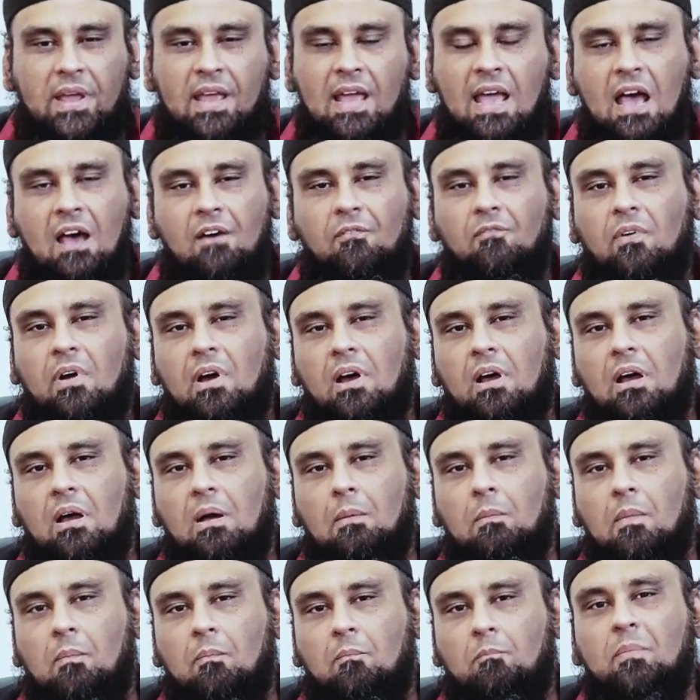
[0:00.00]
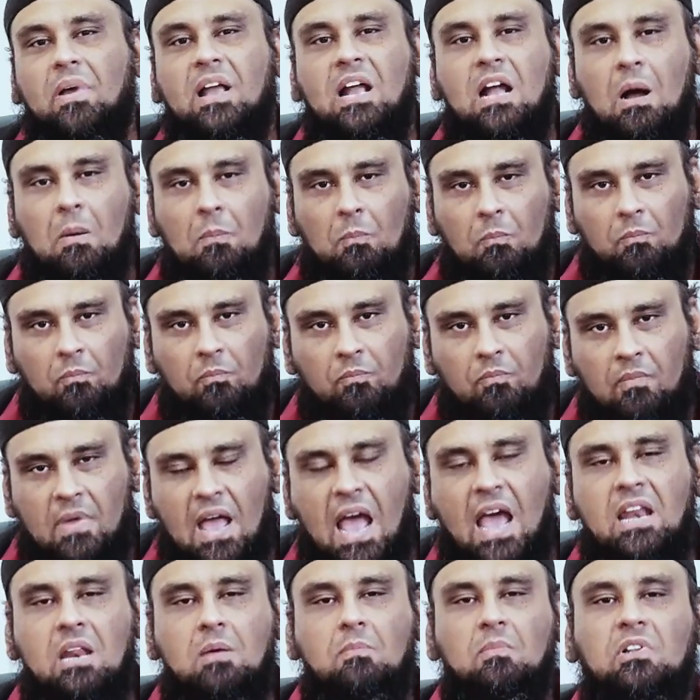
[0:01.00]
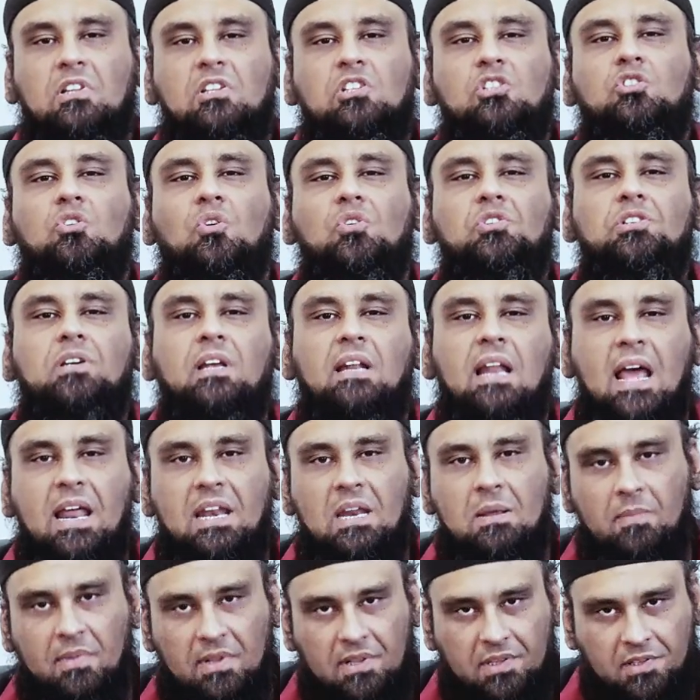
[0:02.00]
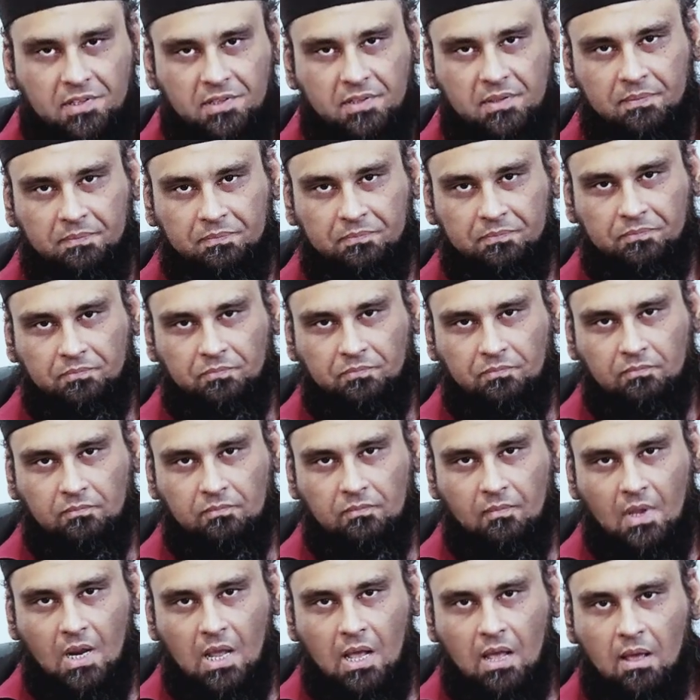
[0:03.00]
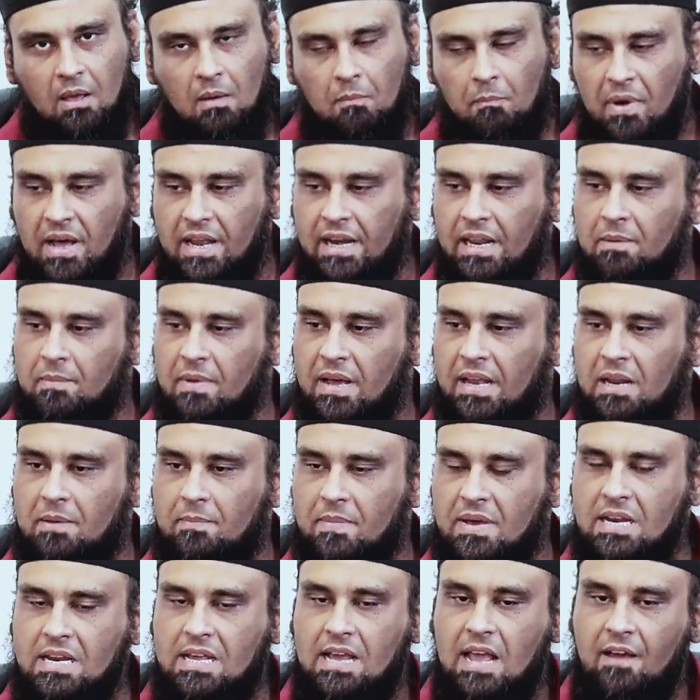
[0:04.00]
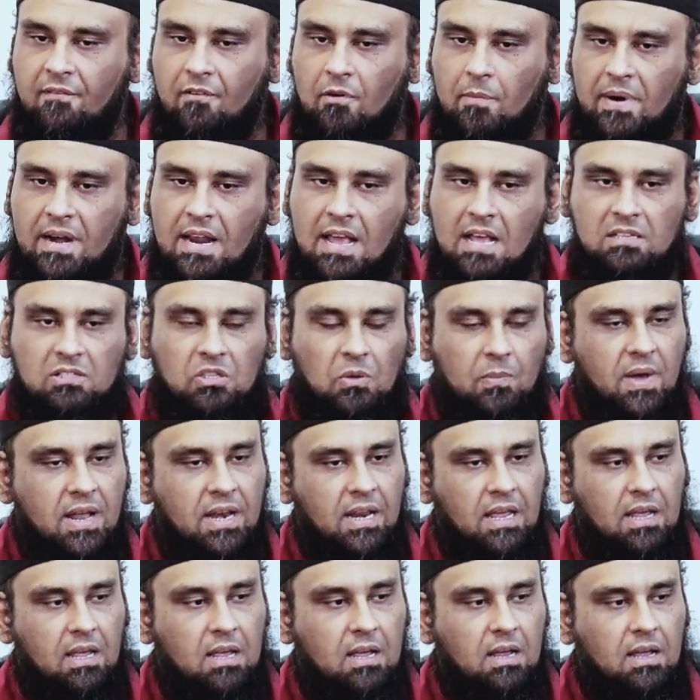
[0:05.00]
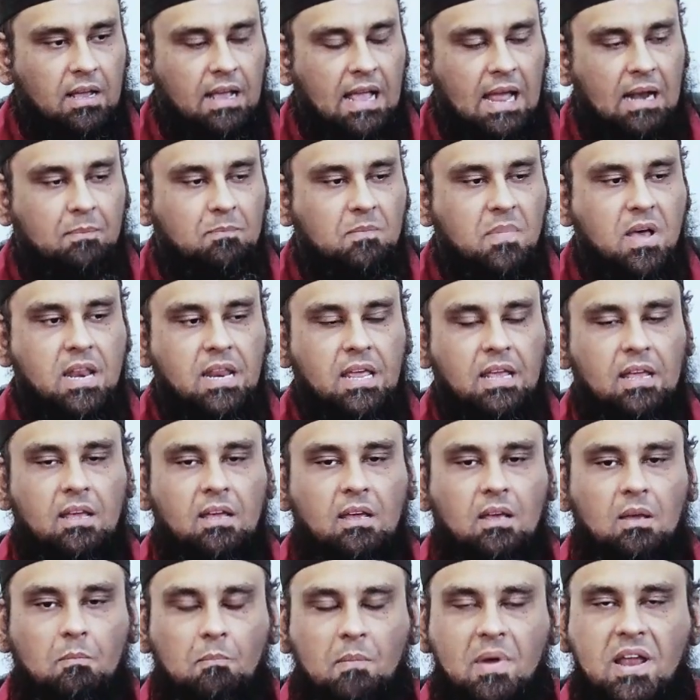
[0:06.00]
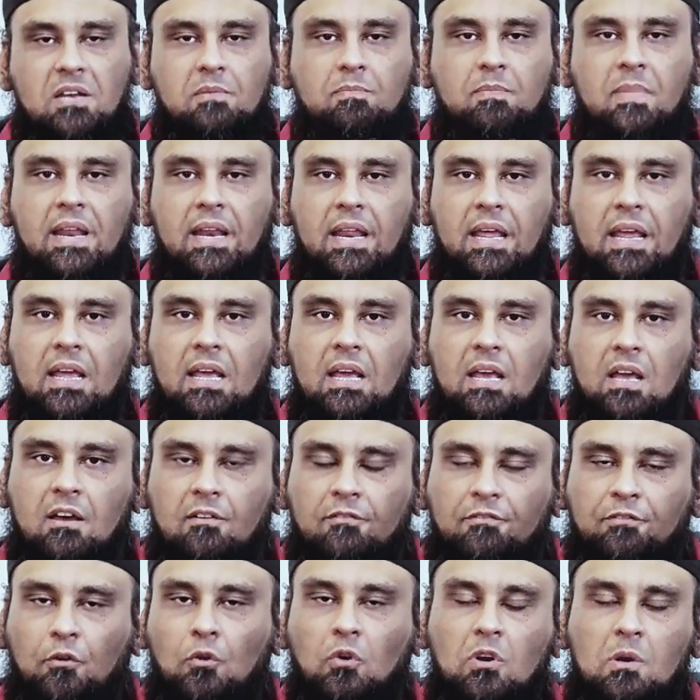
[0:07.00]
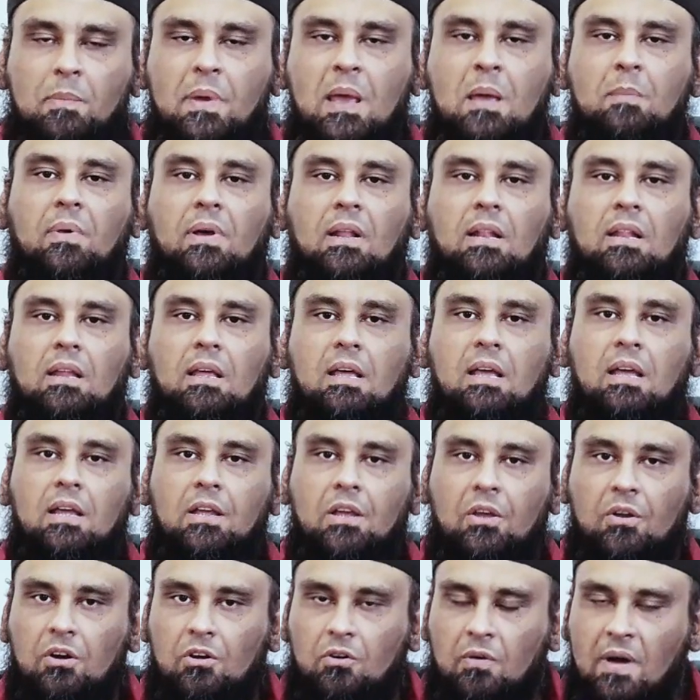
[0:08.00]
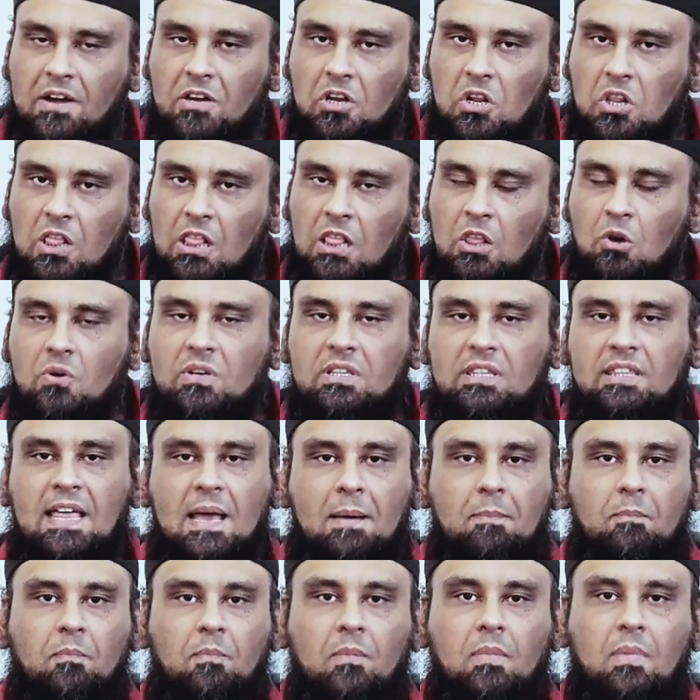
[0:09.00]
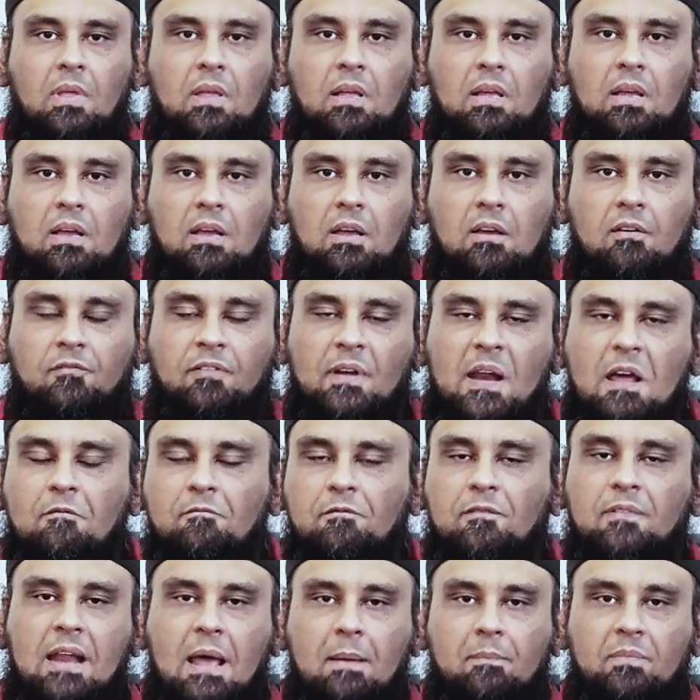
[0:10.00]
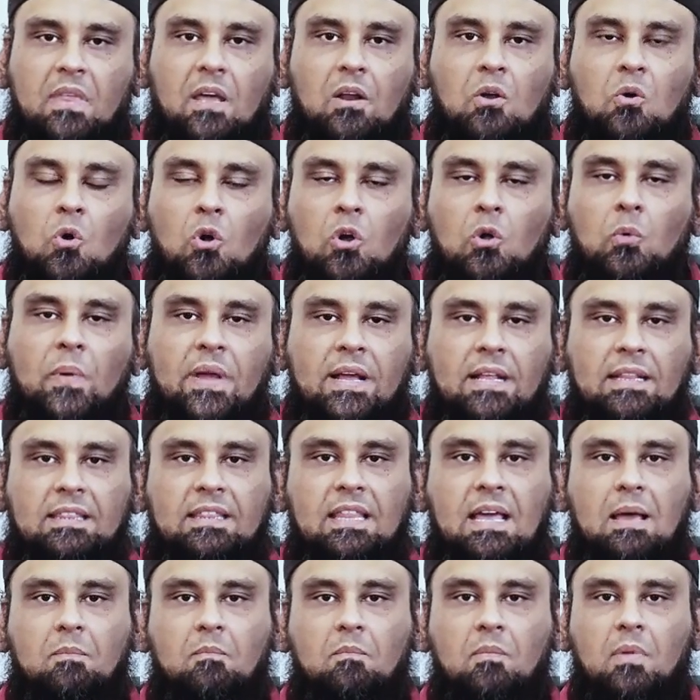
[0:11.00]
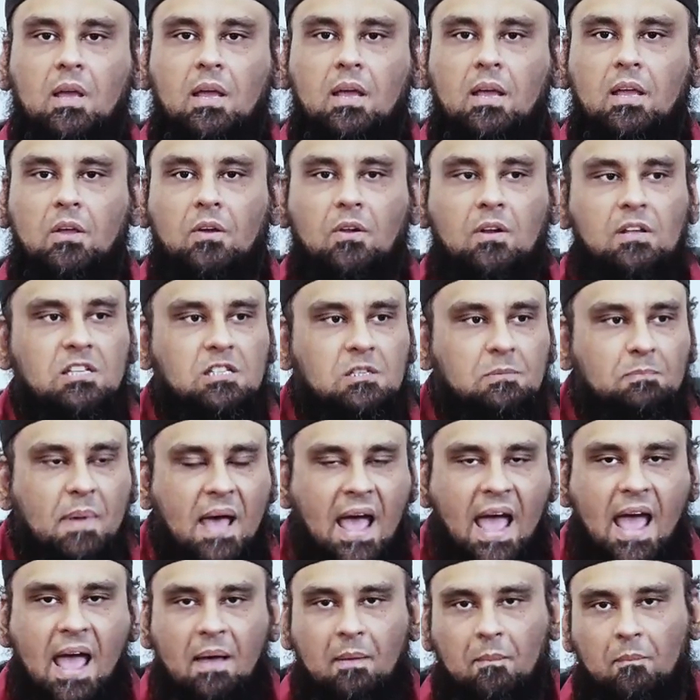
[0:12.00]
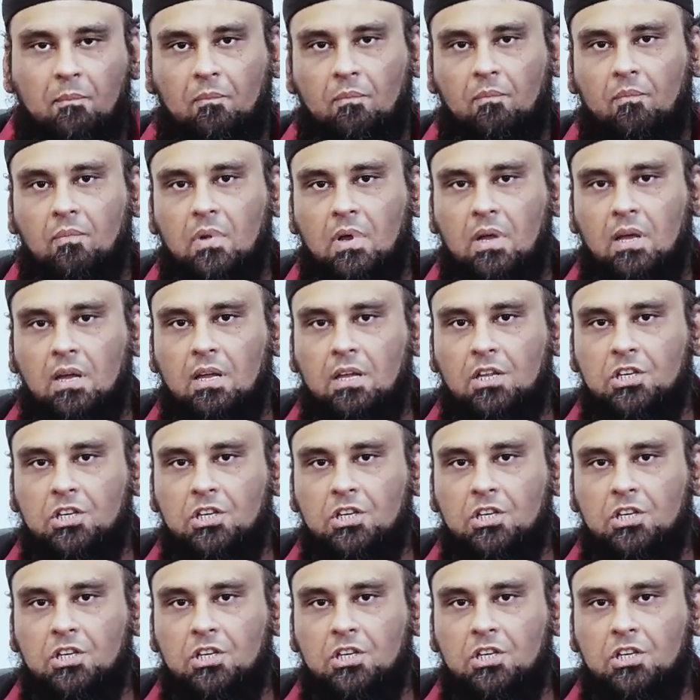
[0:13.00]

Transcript: we have become. Animals, social animals. Money, money, money. Everybody has the money. Get money, mint money, fool people. try to loot them, flim-flam them, hoodwink them, spam,